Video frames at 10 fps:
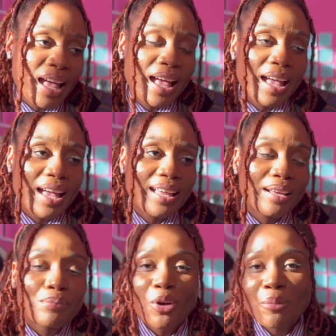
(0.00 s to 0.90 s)
And it
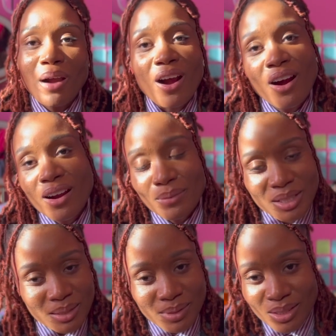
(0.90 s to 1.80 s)
broke my heart when
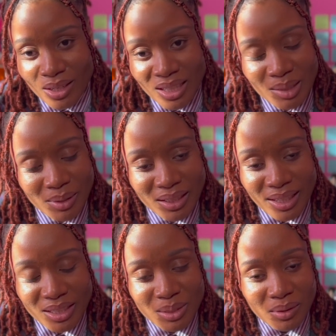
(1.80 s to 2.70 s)
she was talking about,
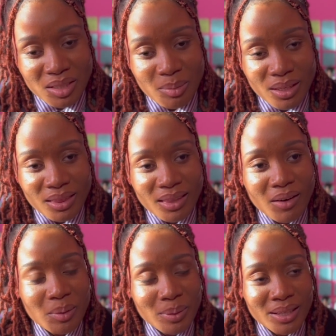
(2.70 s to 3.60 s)
like, she wanted to be a
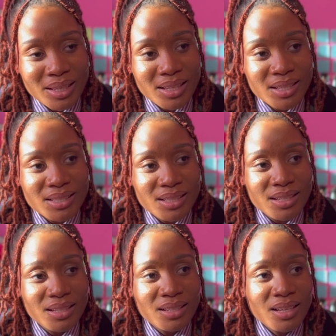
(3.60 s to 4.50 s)
therapist.
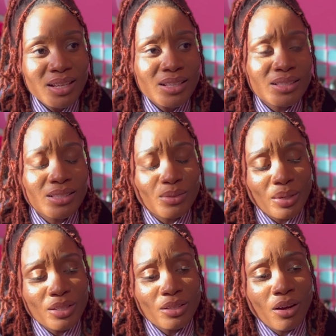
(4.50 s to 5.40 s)
And
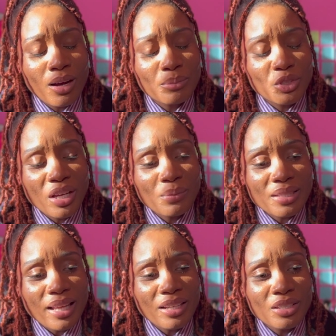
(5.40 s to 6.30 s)
Jen was
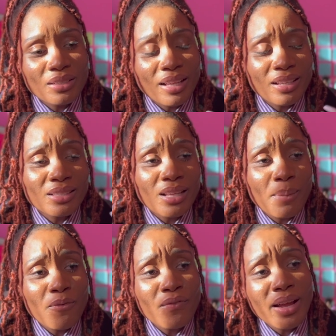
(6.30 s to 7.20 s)
like, she's like, stop
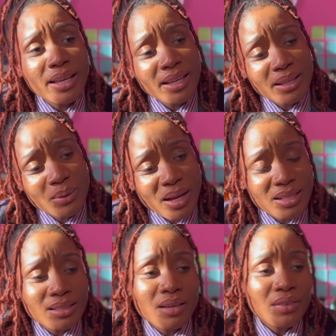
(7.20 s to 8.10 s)
fighting. You guys
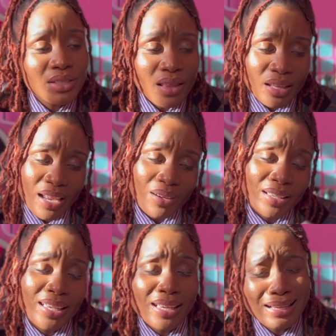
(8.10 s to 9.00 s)
love each other now,
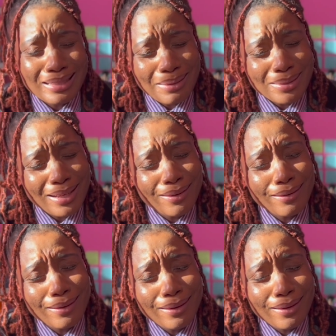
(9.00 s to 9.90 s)
kids. I was like,
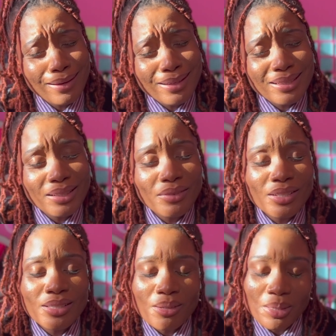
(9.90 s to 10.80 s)
oh, because
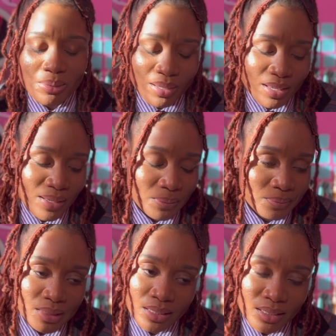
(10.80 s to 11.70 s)
Olivia's so sweet.
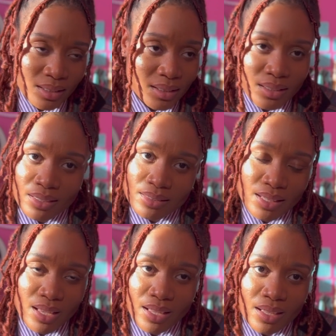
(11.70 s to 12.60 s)

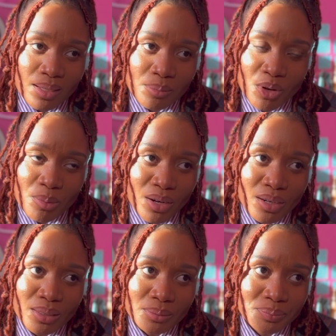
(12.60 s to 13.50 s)
Dang, broke my
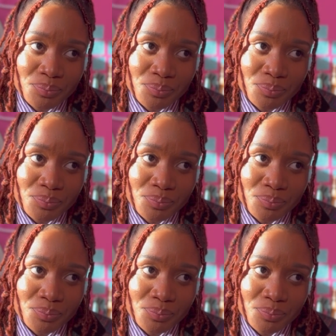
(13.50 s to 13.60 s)
heart.